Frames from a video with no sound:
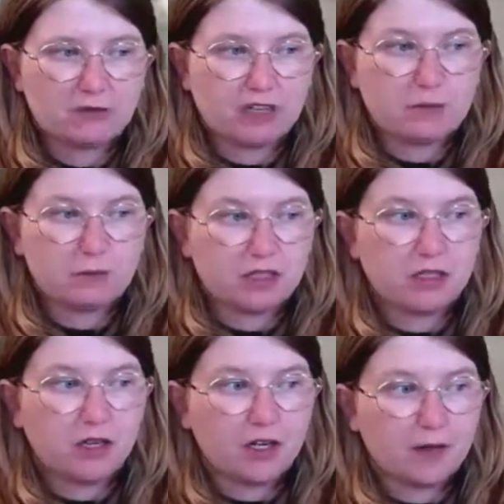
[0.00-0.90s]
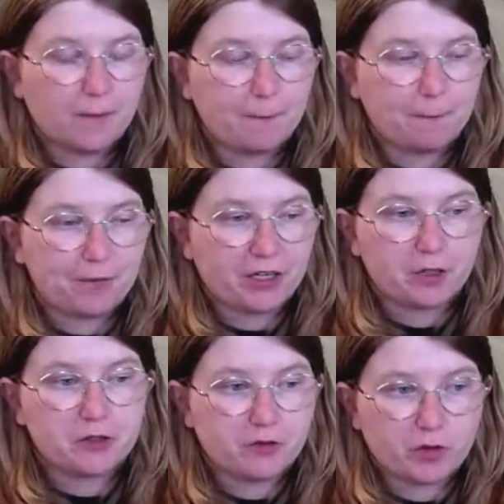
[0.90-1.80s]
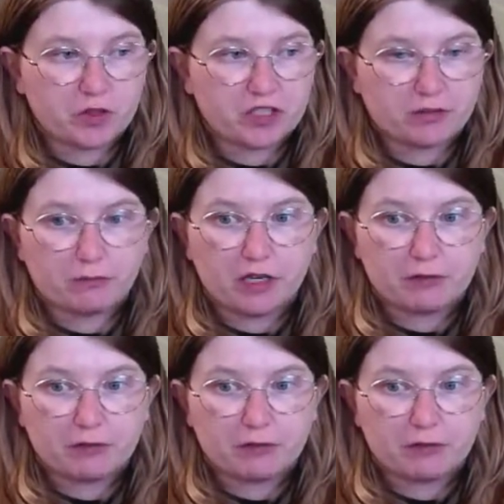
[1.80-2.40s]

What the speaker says: I'd been diagnosed with autism when I was